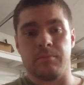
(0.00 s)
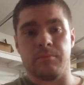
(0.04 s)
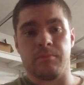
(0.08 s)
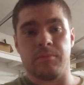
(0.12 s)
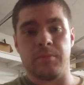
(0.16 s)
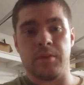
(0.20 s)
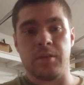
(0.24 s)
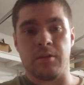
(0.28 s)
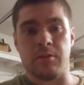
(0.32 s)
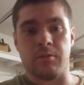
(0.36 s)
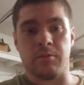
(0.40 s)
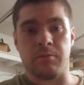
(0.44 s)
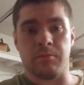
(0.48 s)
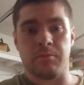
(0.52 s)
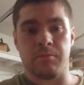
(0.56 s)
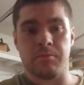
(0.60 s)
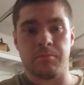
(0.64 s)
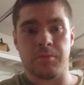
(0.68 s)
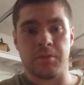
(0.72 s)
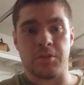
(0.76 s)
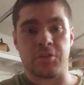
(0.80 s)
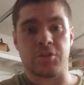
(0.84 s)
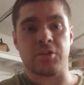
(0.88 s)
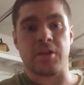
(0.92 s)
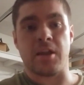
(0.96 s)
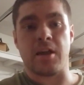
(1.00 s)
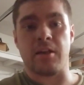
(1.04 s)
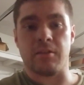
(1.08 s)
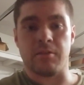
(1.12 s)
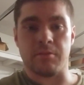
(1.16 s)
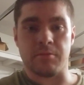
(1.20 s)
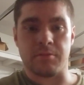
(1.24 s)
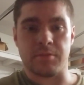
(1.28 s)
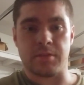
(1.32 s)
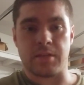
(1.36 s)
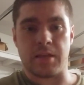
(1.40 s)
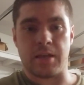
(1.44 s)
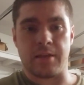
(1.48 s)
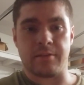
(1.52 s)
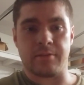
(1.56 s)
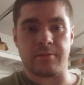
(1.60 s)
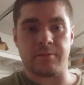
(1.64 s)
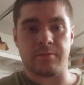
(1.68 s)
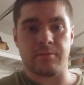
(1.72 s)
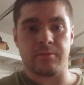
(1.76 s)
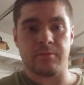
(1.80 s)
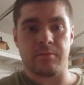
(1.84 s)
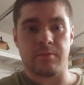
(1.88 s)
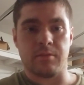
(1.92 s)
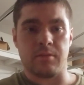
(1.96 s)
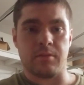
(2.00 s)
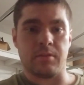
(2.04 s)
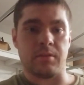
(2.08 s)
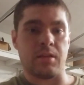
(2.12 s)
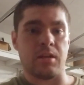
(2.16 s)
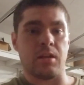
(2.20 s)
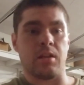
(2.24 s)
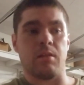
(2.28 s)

the shallow set. And then